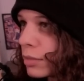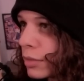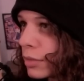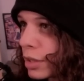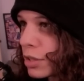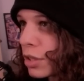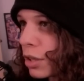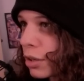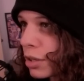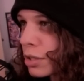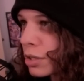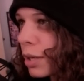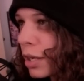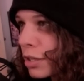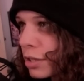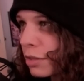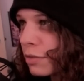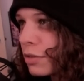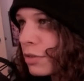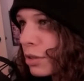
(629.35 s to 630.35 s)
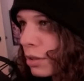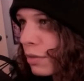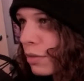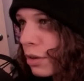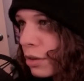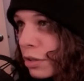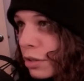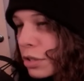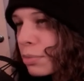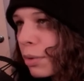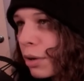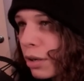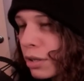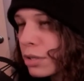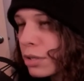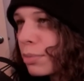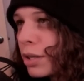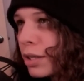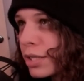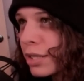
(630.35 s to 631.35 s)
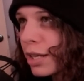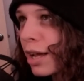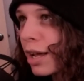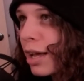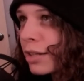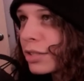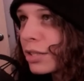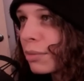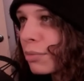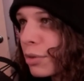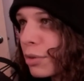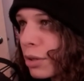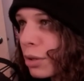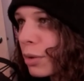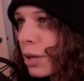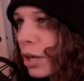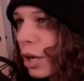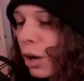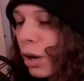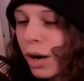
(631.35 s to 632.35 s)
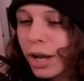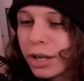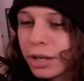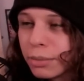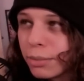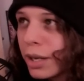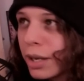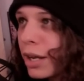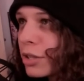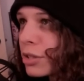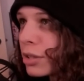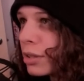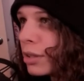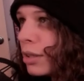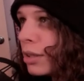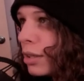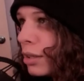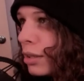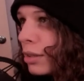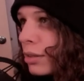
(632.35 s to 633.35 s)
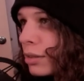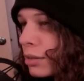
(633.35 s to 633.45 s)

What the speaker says: It's so expensive, too. If they're disposables, it adds up real quick. Oh, I can imagine, yeah.